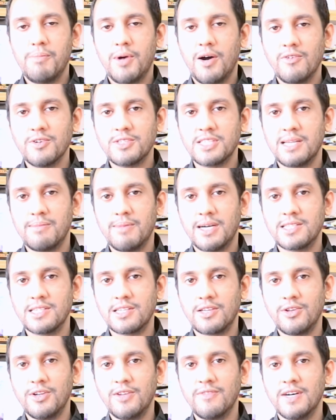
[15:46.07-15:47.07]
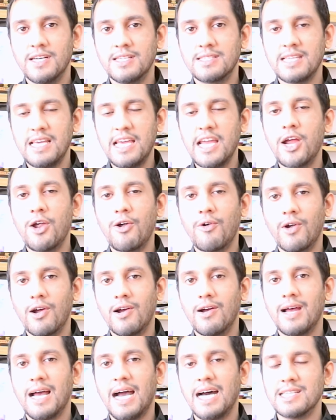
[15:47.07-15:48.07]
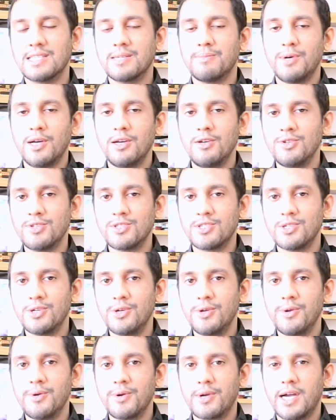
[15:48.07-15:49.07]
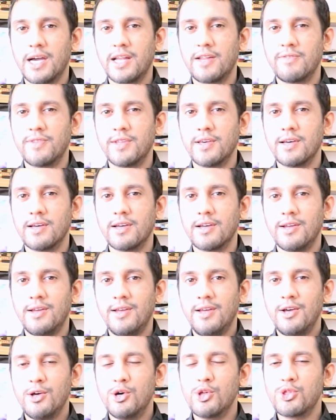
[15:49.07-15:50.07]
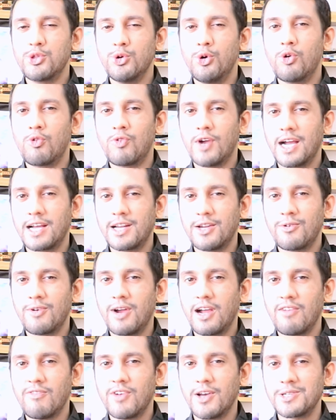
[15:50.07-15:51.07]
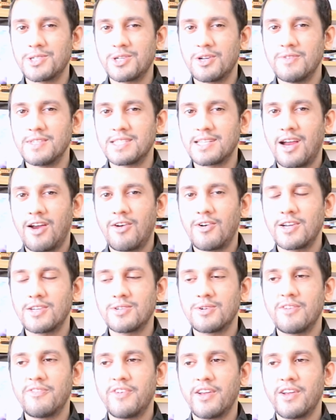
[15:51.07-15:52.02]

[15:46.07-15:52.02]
Marvel Cinematic Universe era as opposed to kind of the Thor Ragnarok version of his character.